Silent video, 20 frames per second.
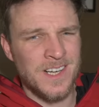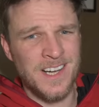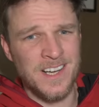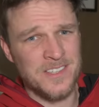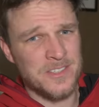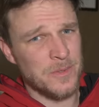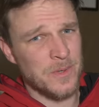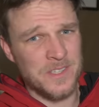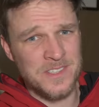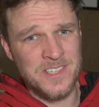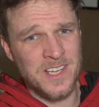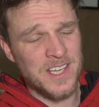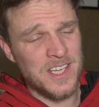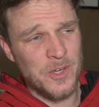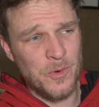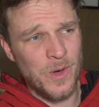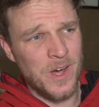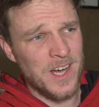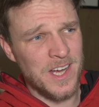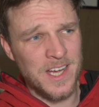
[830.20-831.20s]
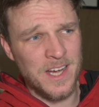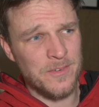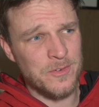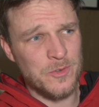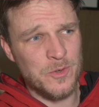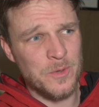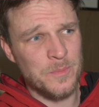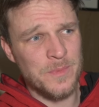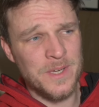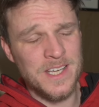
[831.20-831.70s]
So I'll tell you what, I have
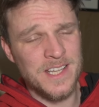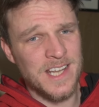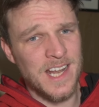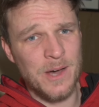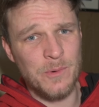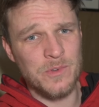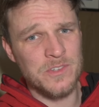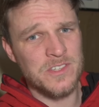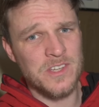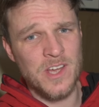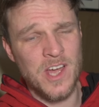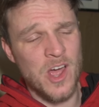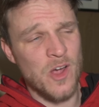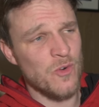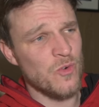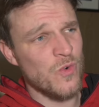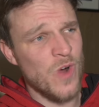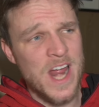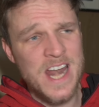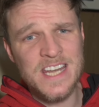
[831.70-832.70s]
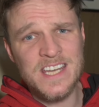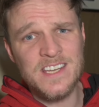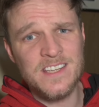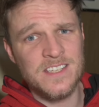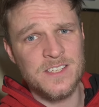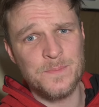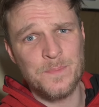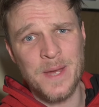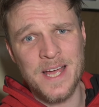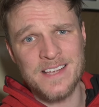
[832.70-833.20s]
to admit, that was a
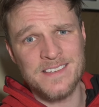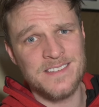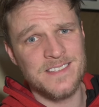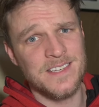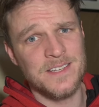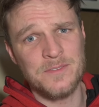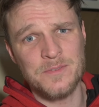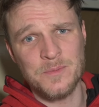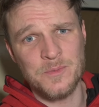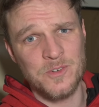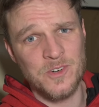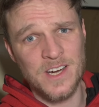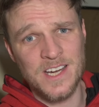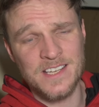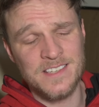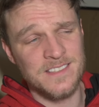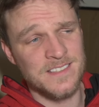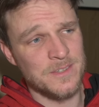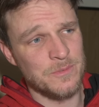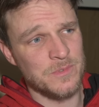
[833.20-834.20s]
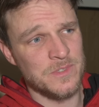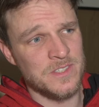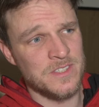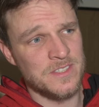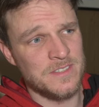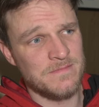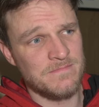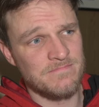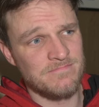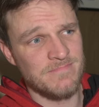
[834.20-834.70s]
horrendous pasty from Greg's. It
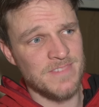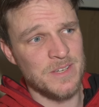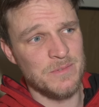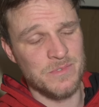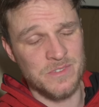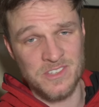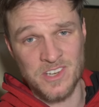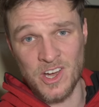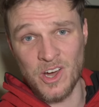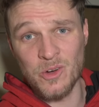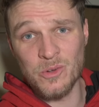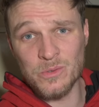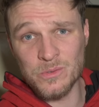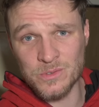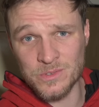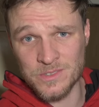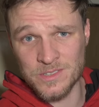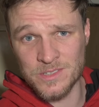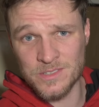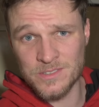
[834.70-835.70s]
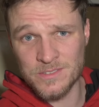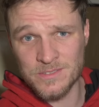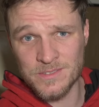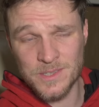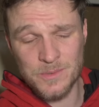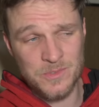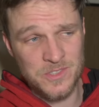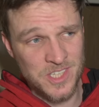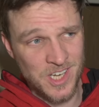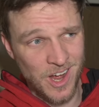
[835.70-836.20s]
was cold.
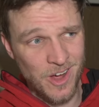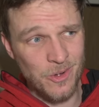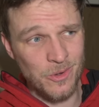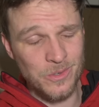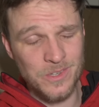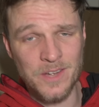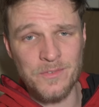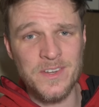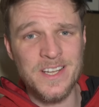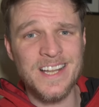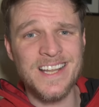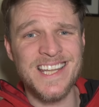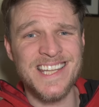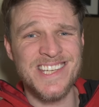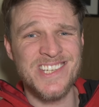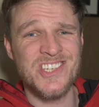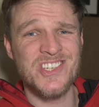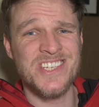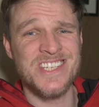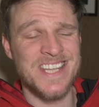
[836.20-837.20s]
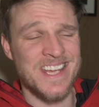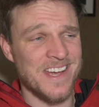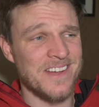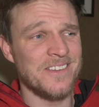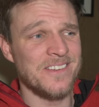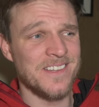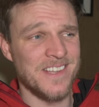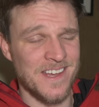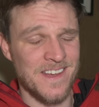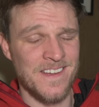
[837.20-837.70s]
It was cold. I feel like they should
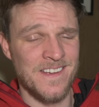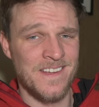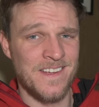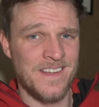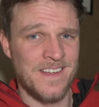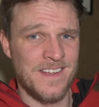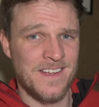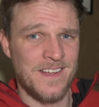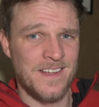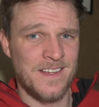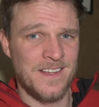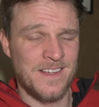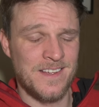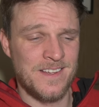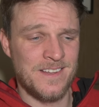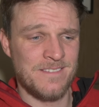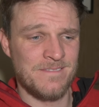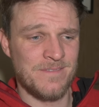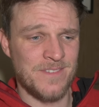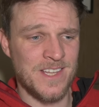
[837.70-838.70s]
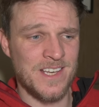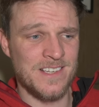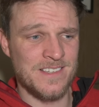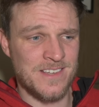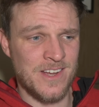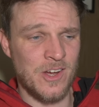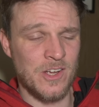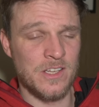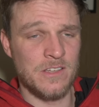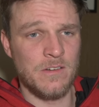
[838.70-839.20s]
tell you that it's
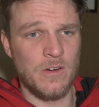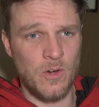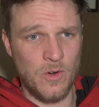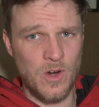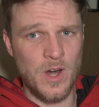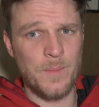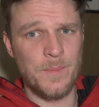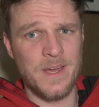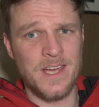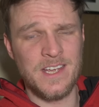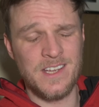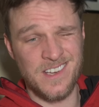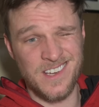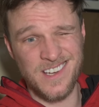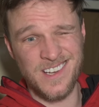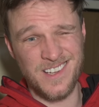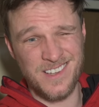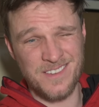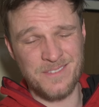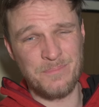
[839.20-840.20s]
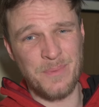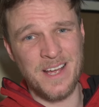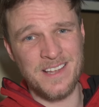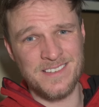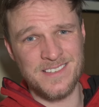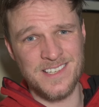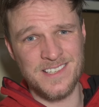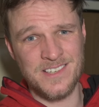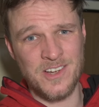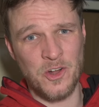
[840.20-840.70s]
cold. All right, mate,
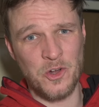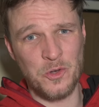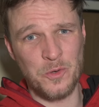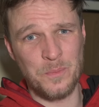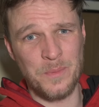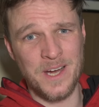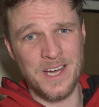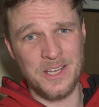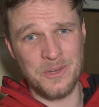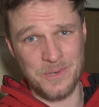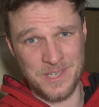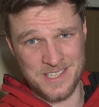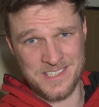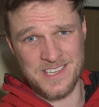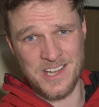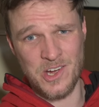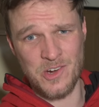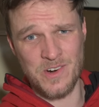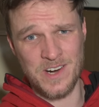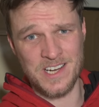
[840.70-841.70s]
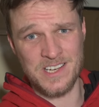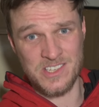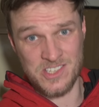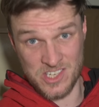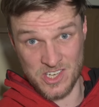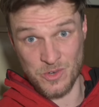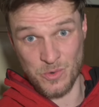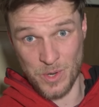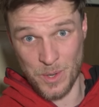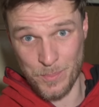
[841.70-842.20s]
pasty's cold, by the way. Is that all right? Do you
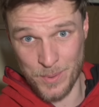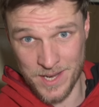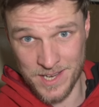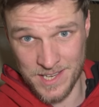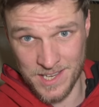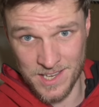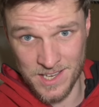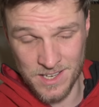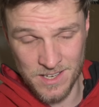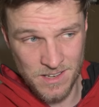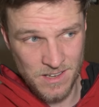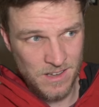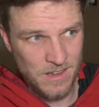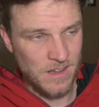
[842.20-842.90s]
still want to buy it?